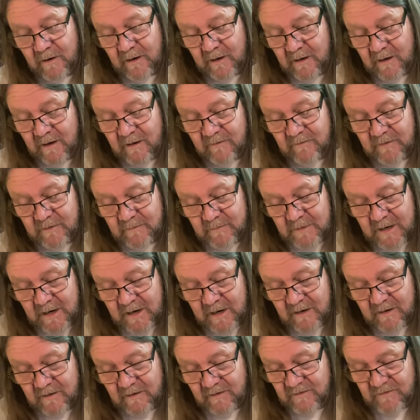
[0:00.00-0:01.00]
I love it,
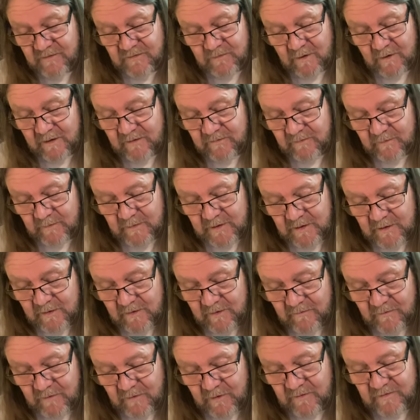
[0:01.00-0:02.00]
man. The strength from the
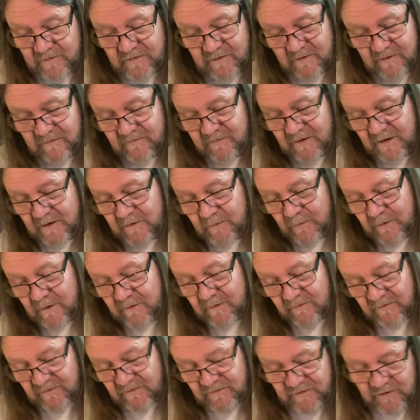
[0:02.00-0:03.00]
universe and the victory
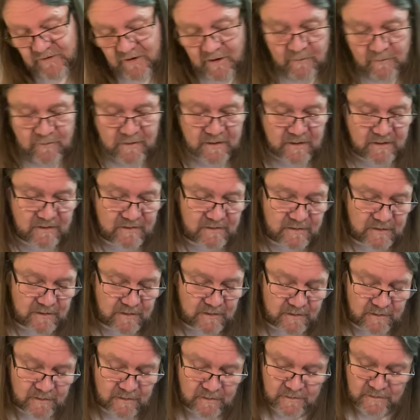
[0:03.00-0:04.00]
of the chariot
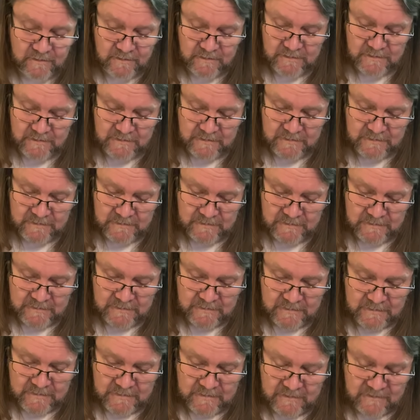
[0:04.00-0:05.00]
here.
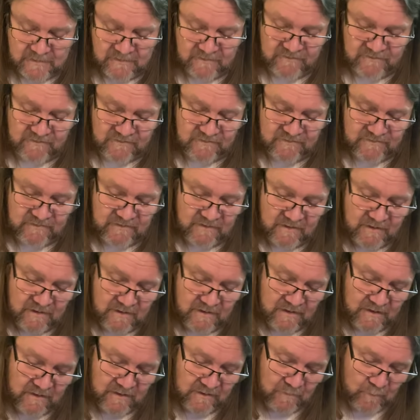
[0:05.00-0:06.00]
This is
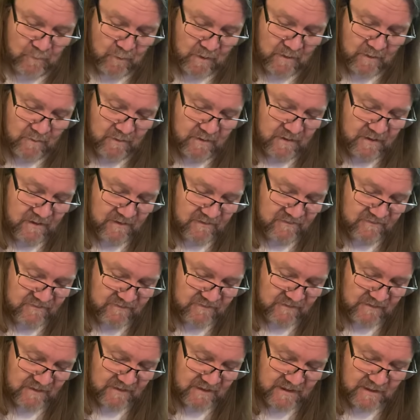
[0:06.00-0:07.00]
uh,
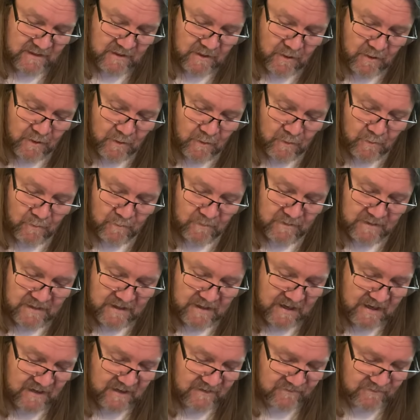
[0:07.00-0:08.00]
Aquarius, Leo,
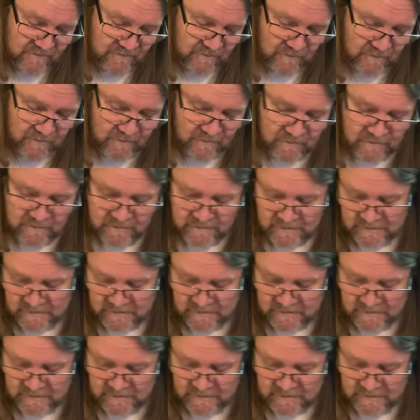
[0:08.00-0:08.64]
Cancer.